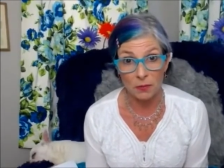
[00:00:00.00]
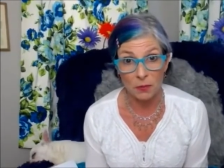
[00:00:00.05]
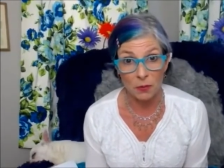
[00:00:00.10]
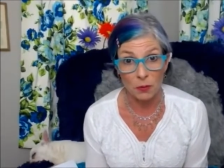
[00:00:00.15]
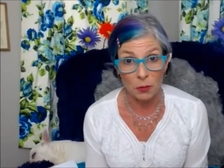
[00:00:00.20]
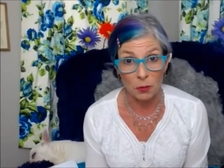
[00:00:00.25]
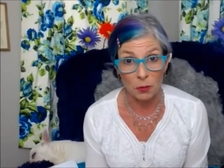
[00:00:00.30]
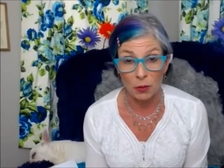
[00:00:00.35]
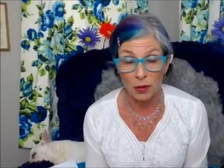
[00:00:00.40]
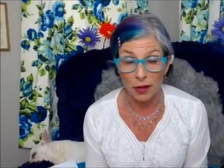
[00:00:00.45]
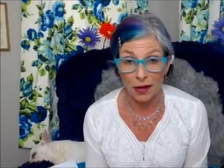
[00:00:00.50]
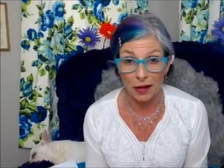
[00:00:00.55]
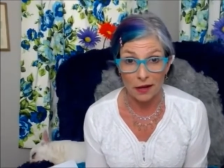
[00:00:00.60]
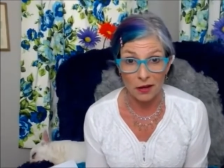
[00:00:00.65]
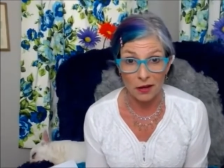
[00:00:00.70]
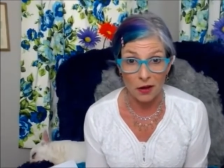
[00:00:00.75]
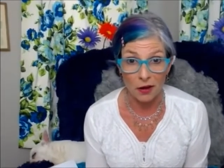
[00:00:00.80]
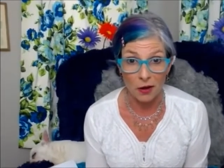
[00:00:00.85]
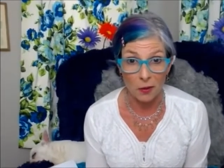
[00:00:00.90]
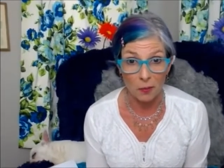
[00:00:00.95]
or what I
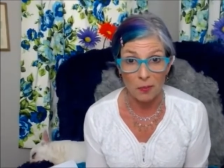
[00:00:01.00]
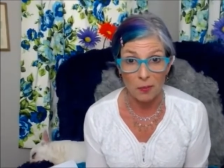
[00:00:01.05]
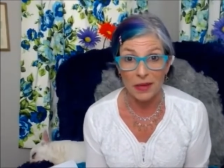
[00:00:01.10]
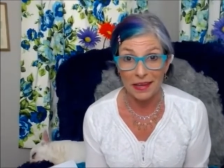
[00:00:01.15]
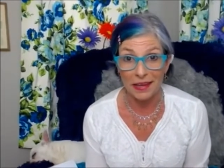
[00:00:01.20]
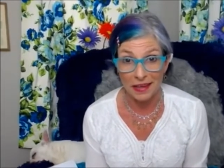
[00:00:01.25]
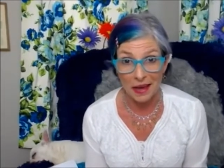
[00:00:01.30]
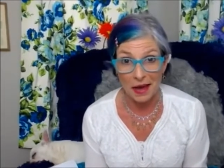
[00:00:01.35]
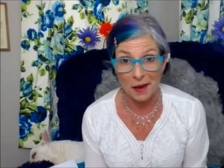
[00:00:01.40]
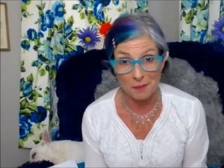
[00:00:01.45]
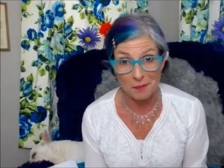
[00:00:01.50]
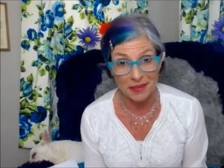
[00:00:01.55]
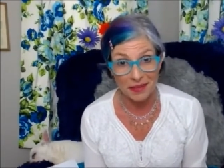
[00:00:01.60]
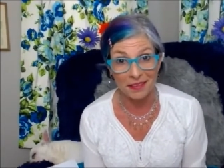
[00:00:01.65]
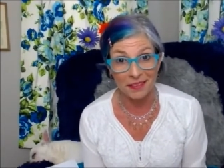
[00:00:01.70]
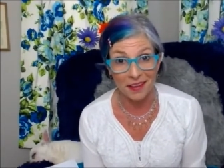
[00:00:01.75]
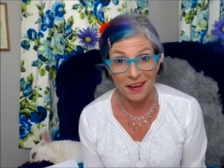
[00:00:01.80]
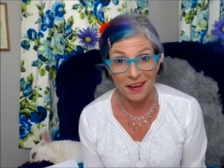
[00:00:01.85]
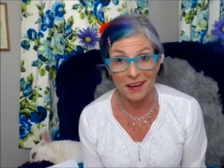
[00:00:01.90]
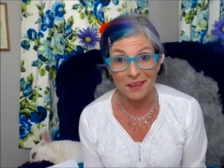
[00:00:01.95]
call big happy
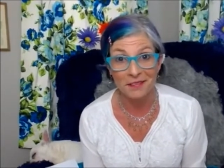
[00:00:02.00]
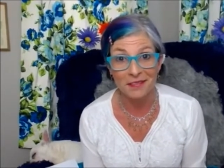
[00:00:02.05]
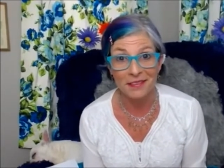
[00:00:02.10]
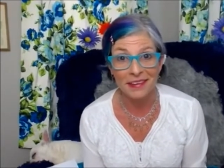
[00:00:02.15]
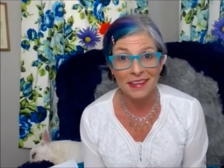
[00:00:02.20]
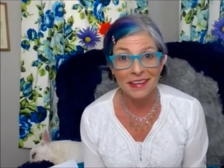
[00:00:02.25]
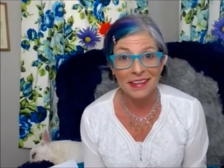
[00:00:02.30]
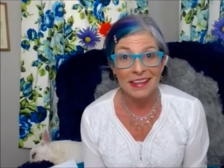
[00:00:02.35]
love,